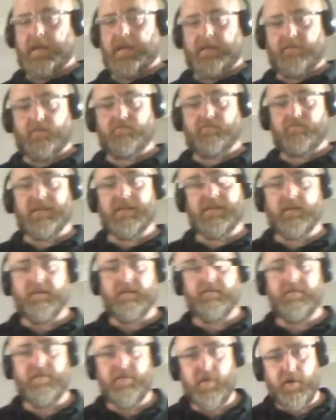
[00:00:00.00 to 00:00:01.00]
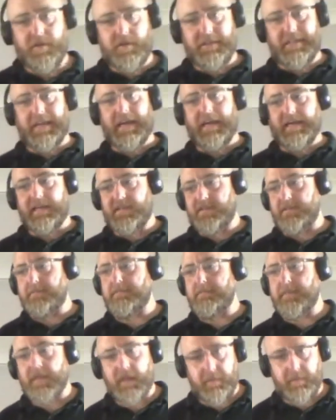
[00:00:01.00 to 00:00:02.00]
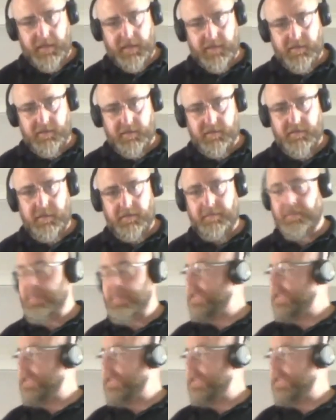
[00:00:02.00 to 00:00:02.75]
we have a reading of 38mm.